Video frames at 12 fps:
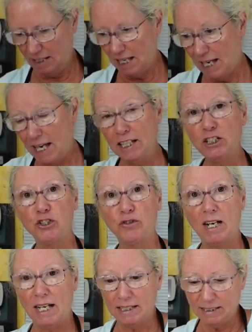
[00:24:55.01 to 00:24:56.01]

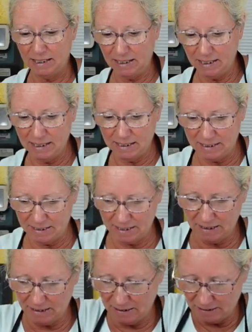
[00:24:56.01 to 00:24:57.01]
Extract is
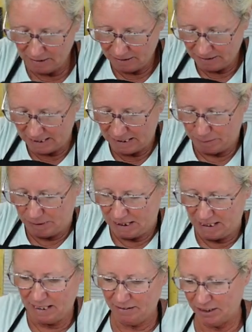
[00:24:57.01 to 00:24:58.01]
like the
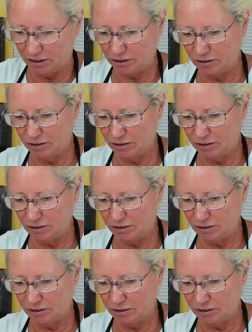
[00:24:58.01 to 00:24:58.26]
material